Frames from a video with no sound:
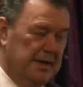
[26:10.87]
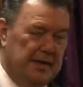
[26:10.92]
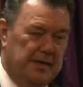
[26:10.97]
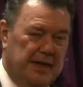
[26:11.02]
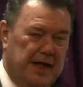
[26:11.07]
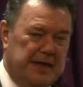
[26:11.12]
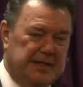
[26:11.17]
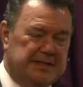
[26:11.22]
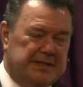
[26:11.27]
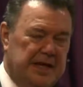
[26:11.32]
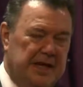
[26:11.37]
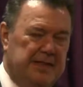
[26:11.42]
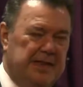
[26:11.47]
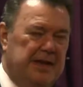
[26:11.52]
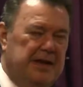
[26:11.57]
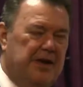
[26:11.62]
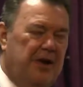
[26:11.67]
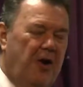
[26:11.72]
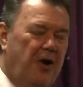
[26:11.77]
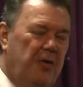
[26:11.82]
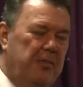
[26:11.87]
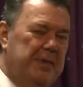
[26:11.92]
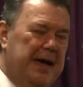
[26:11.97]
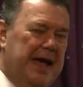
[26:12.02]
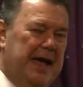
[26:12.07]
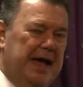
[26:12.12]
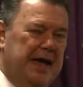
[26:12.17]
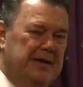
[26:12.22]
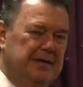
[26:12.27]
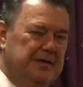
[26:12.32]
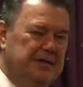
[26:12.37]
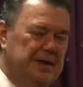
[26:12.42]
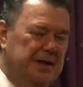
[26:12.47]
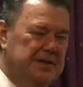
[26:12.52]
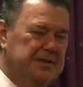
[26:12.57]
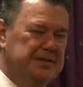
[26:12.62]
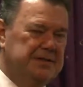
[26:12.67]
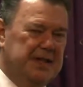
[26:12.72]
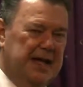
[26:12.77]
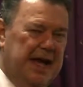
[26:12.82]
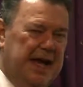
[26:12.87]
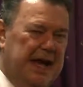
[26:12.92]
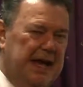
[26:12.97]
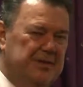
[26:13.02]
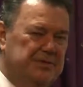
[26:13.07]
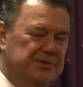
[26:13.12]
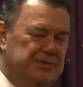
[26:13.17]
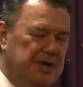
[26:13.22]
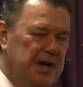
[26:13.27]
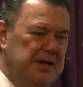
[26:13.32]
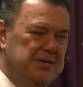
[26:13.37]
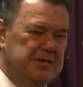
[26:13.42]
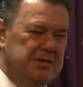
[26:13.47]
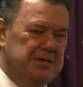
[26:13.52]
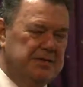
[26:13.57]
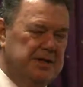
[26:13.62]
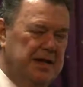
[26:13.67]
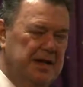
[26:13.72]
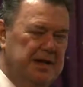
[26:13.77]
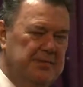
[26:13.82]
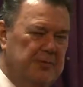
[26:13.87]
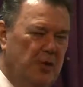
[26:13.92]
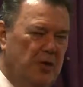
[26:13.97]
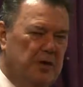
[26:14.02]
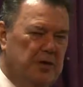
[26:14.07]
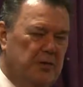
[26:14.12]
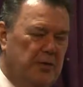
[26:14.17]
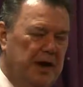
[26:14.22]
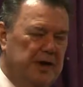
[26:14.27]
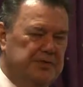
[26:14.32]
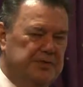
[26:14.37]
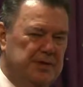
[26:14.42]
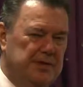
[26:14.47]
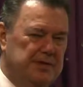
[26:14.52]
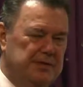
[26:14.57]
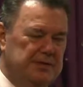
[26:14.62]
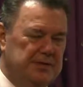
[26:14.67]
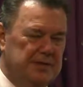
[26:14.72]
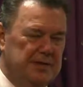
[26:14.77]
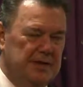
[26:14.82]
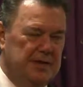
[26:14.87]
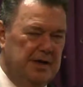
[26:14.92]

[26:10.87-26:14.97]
They said that no man durst ask Jesus any more questions,